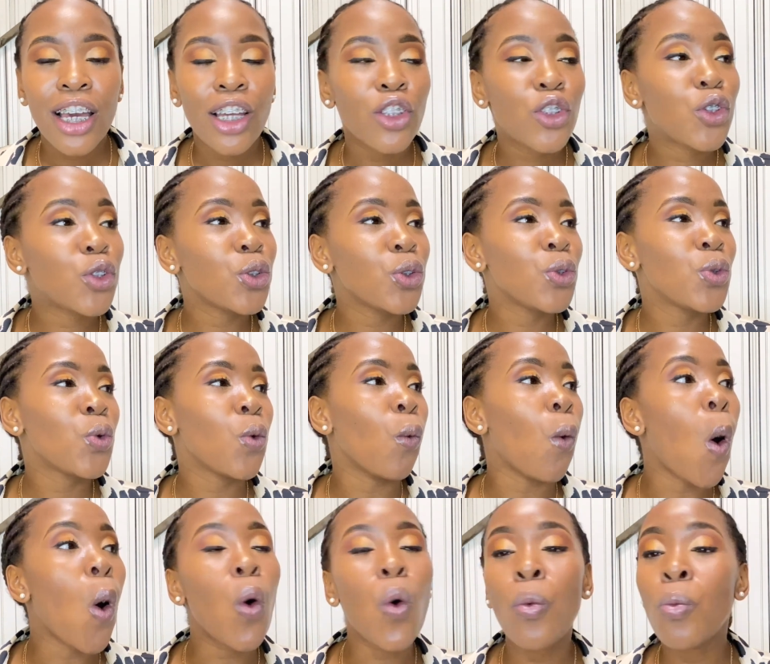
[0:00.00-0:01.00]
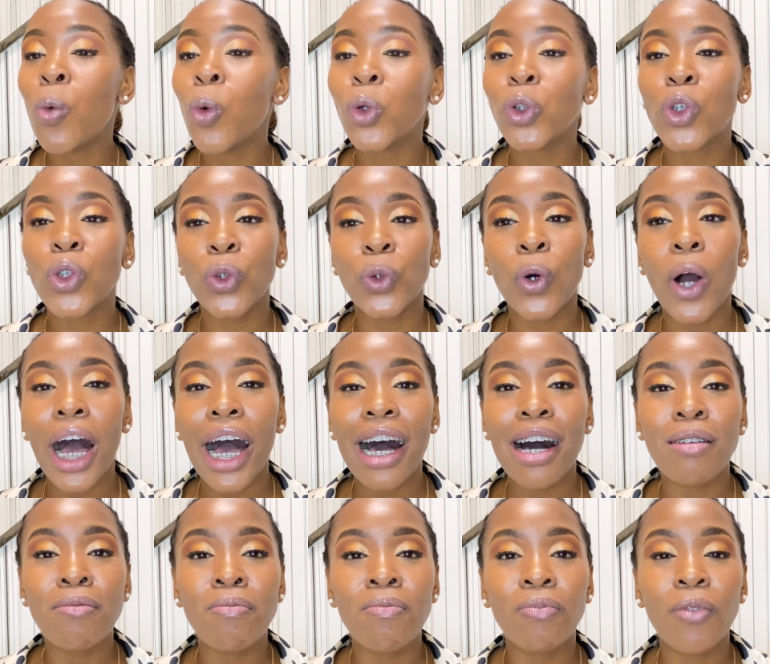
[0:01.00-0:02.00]
to wonke
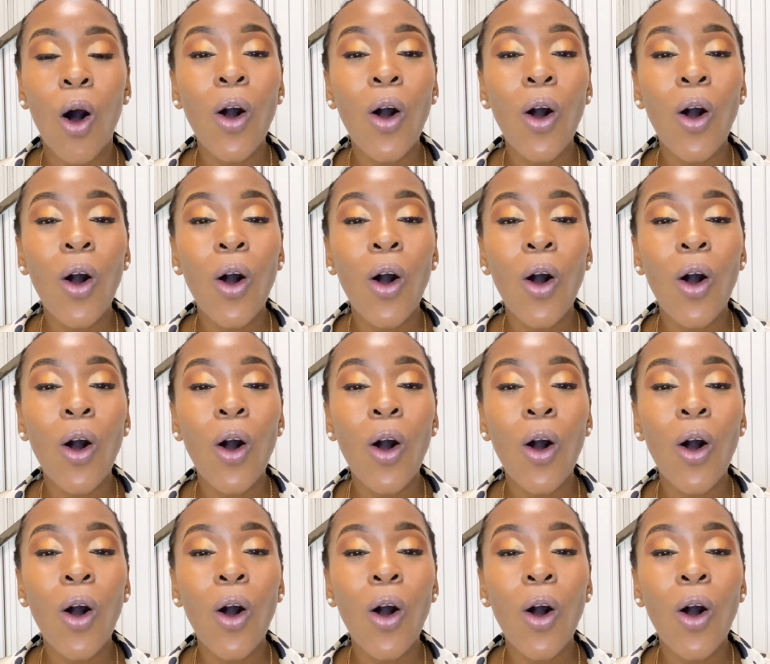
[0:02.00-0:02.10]
umuntu,